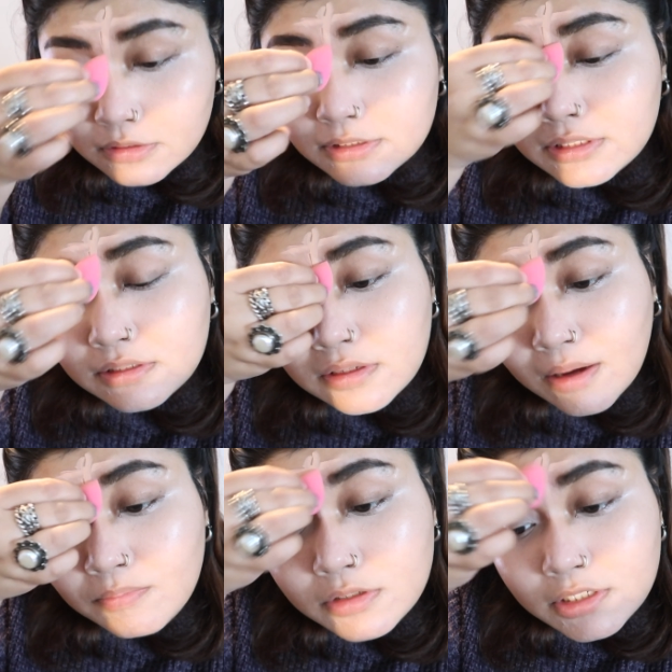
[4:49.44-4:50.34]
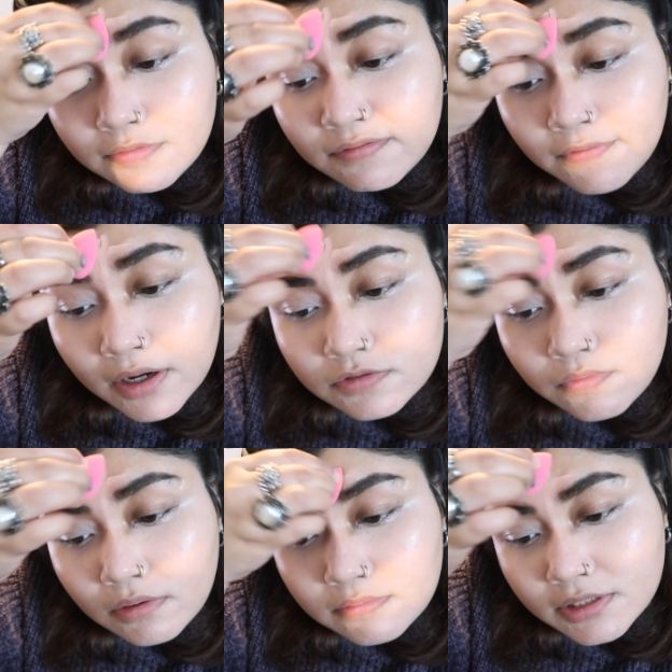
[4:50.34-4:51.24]
See, I'm not even fast
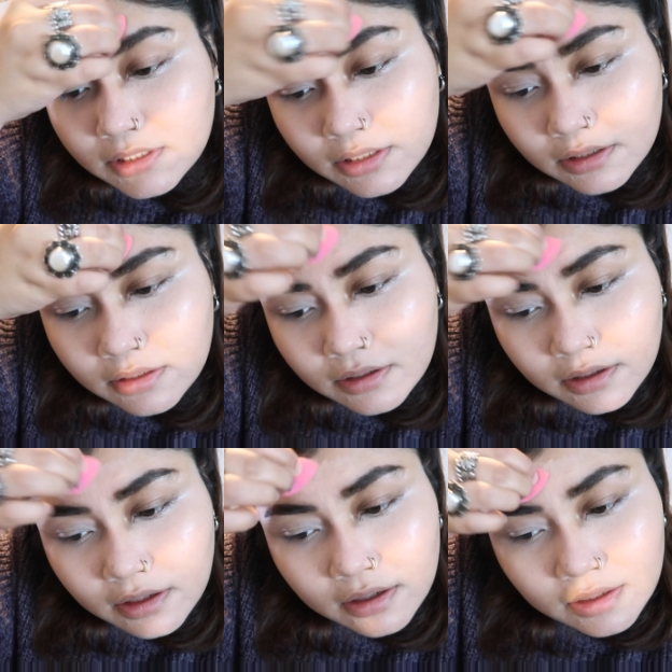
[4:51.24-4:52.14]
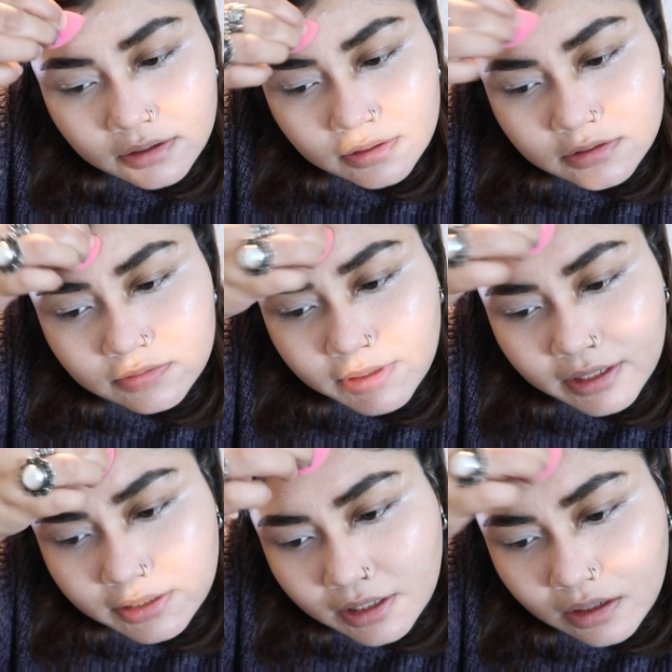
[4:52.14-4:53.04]
forwarding, and it's
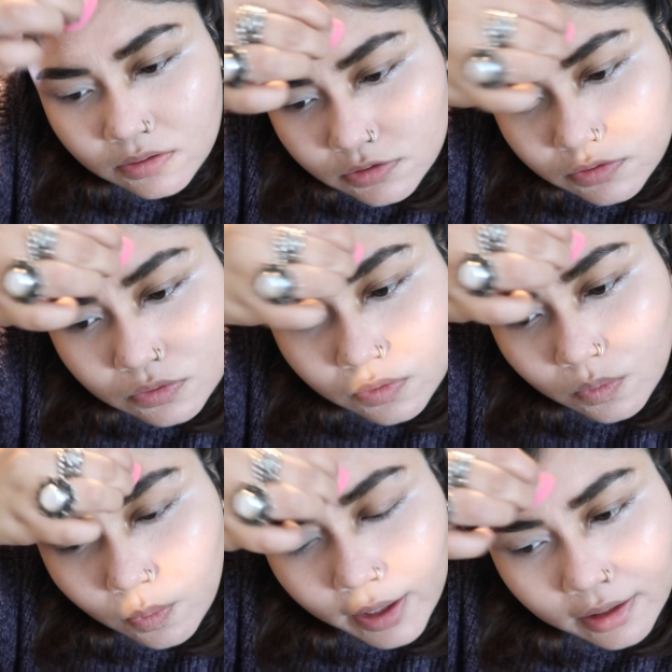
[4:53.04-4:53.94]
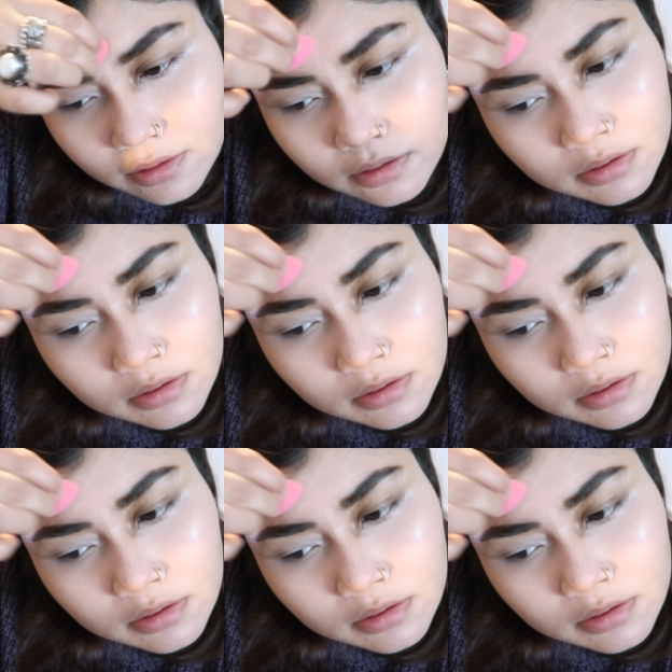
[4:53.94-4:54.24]
blending out so well,